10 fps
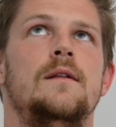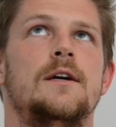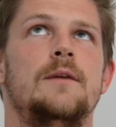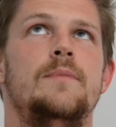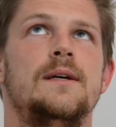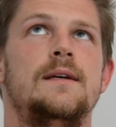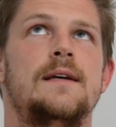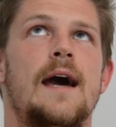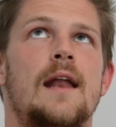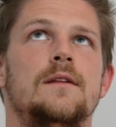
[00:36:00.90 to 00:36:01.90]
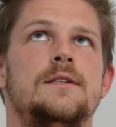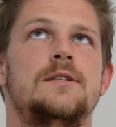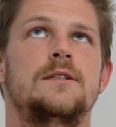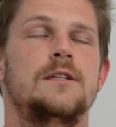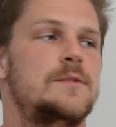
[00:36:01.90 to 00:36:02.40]
like a big
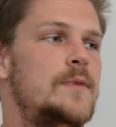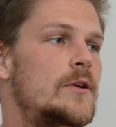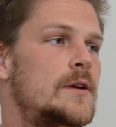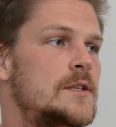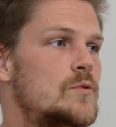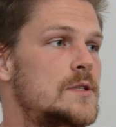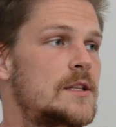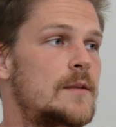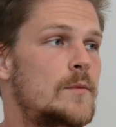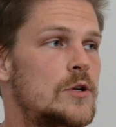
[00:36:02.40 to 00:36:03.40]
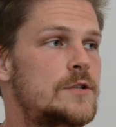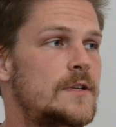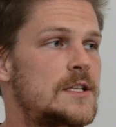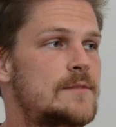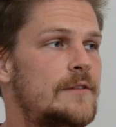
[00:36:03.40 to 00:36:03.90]
catalytic experience was at the
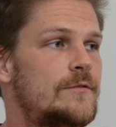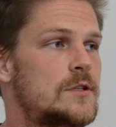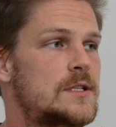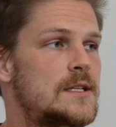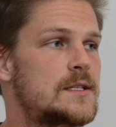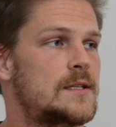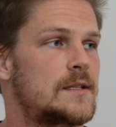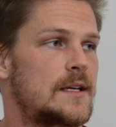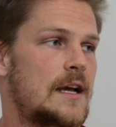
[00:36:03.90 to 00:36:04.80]
merge feast my first season